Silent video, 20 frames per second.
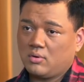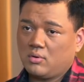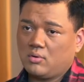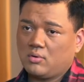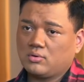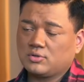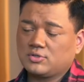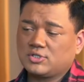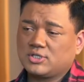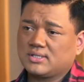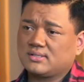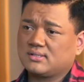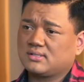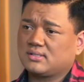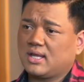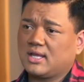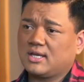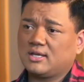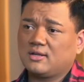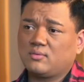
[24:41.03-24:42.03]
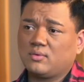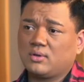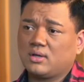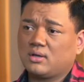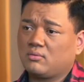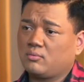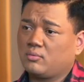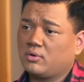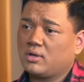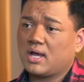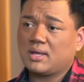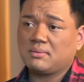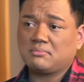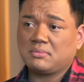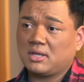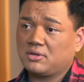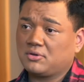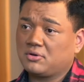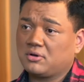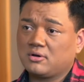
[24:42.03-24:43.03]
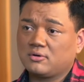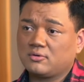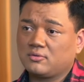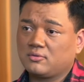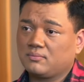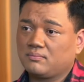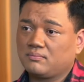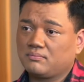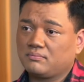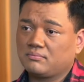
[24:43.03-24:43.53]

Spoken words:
or just anywhere where I may go,